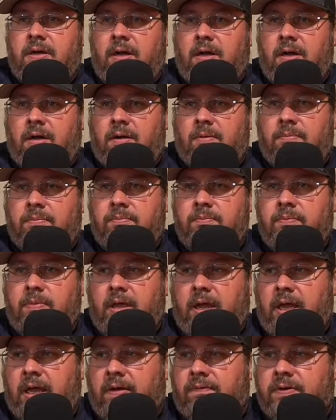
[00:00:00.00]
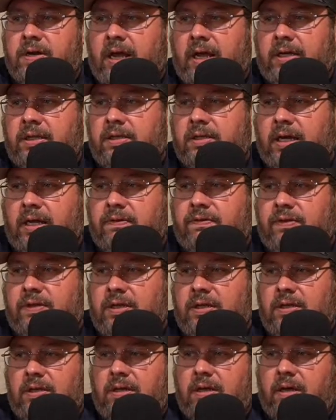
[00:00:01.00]
I have not got
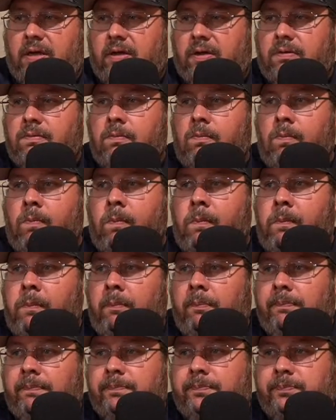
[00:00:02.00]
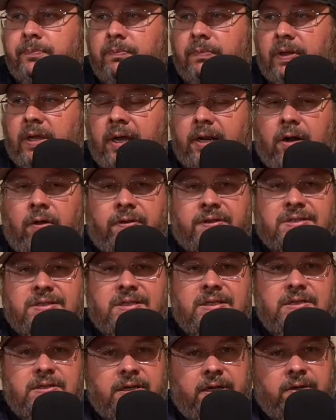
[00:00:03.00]
all the
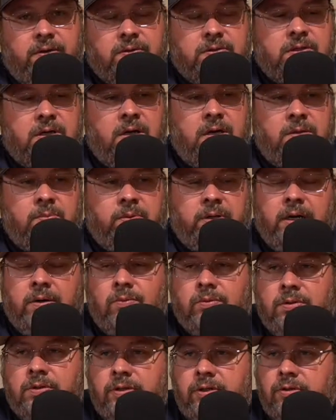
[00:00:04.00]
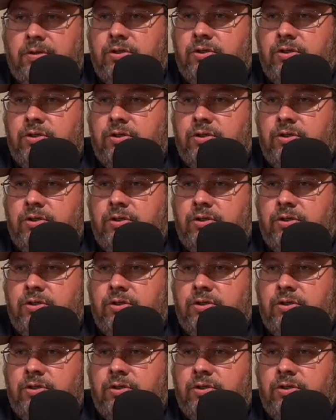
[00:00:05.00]
details on it, but I will here